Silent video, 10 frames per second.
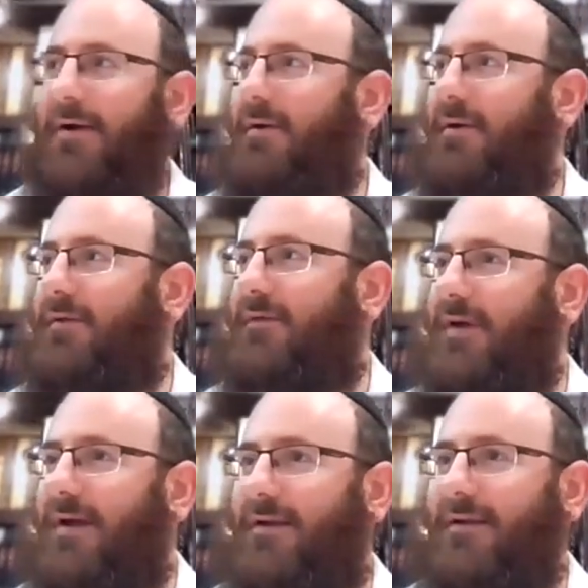Uh, it
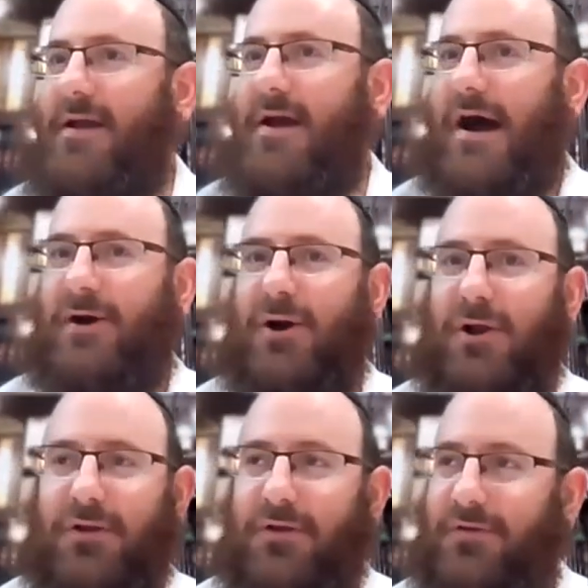said
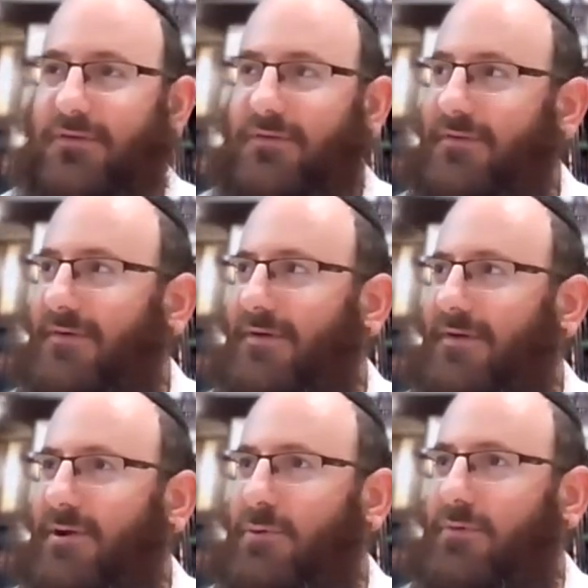
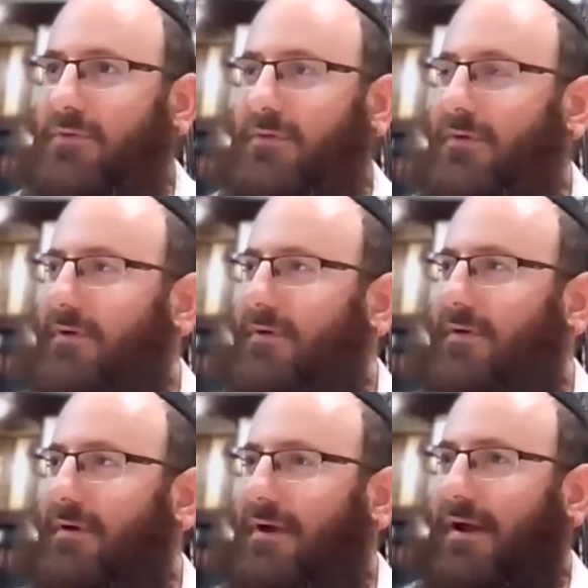It was
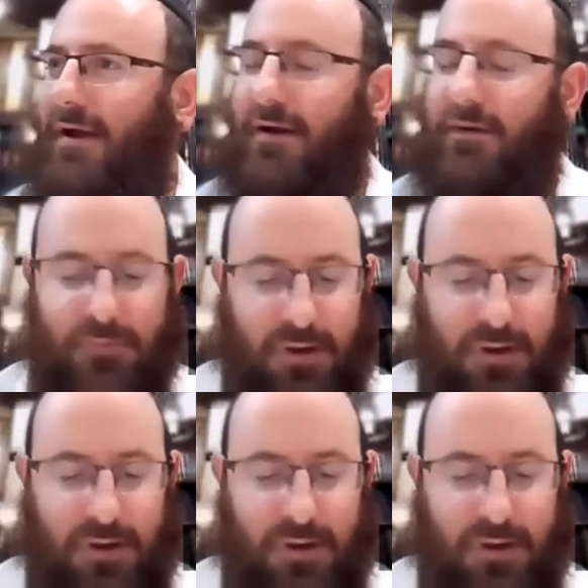yeah,